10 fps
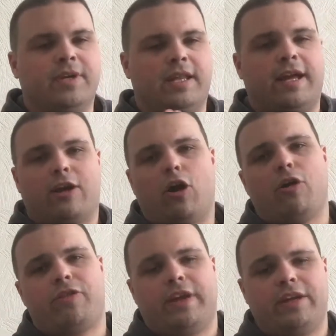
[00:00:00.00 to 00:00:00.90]
like all
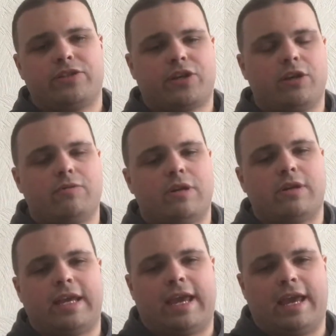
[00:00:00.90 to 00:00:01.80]
things go
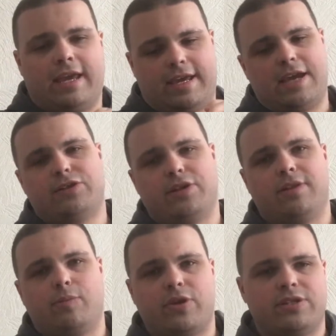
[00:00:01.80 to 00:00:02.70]
wrong, he gets on
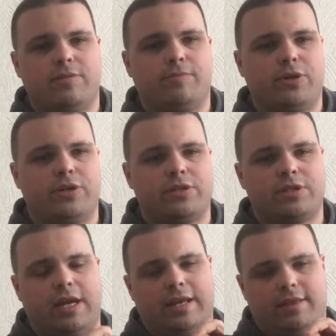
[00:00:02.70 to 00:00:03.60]
the prison bus.